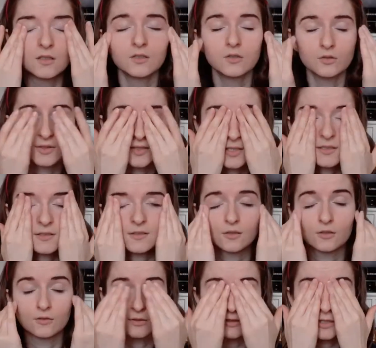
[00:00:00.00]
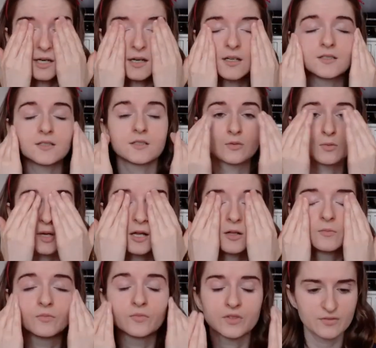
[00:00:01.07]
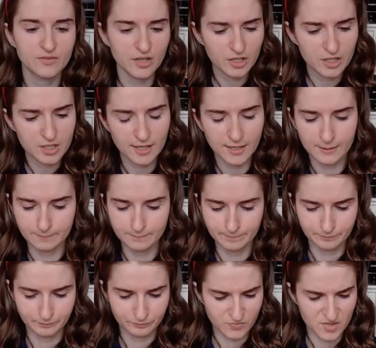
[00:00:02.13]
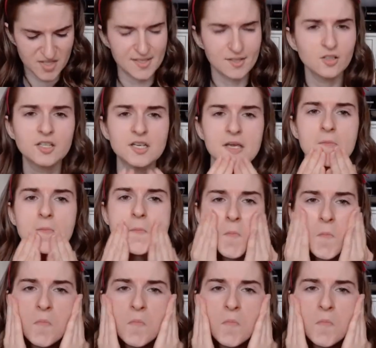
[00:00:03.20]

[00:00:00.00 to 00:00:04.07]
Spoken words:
use this over the eyes as well. It's very silky.